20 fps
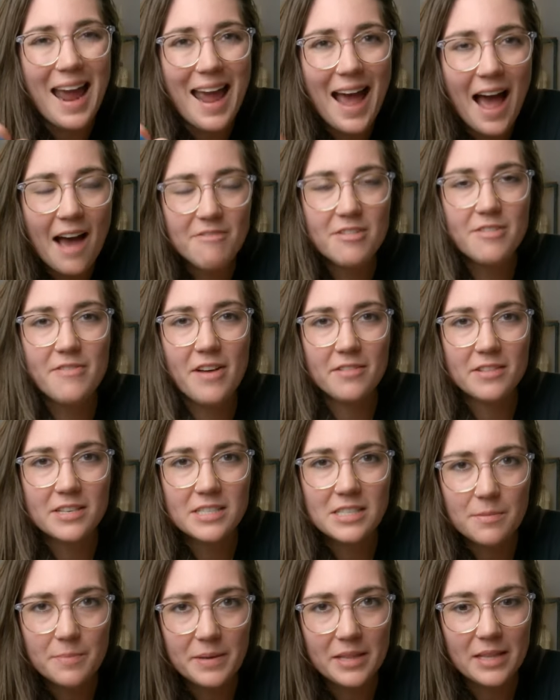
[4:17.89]
I haven't found
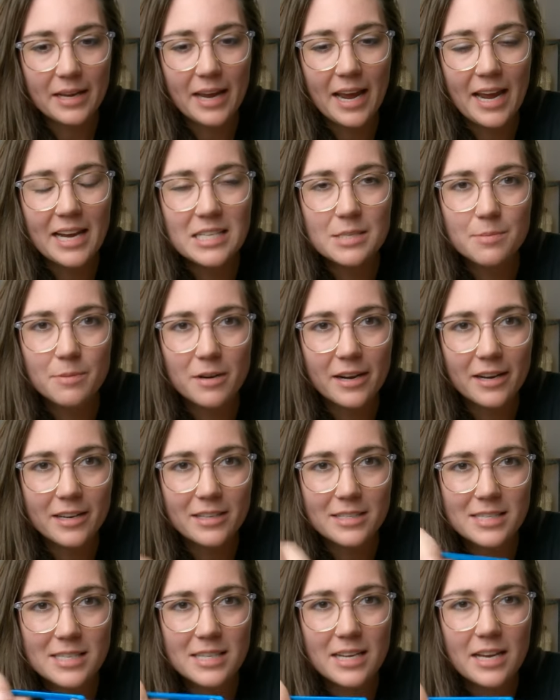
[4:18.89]
this to be the case, but I
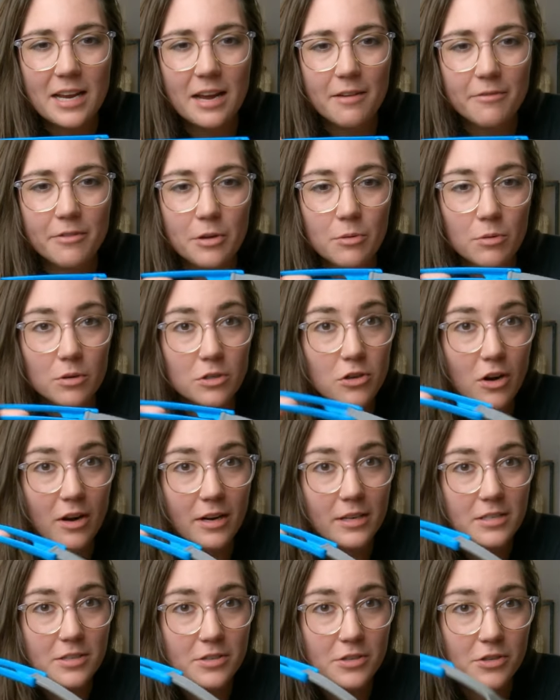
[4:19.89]
could see if you were
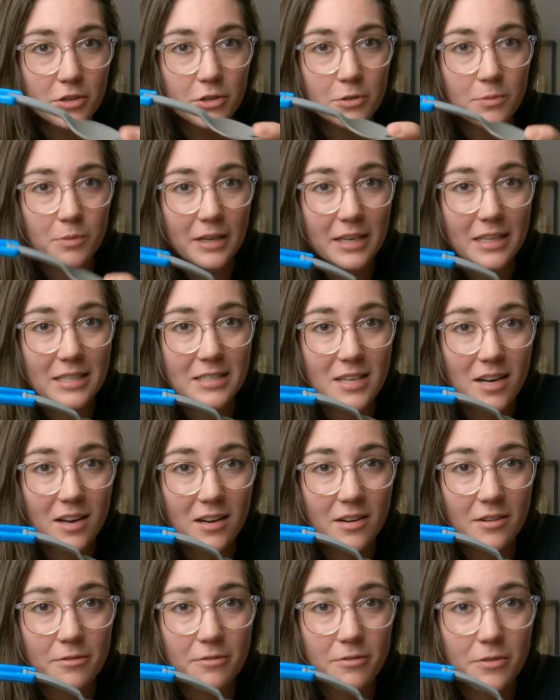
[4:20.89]
trying to scoop like a
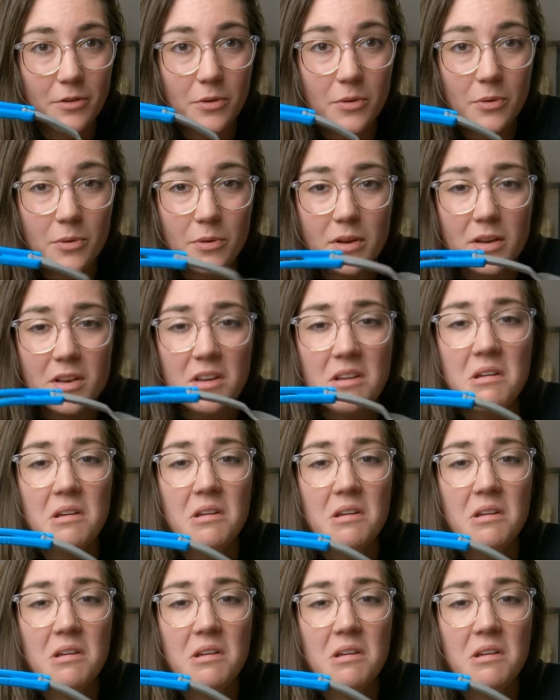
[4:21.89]
ton of food,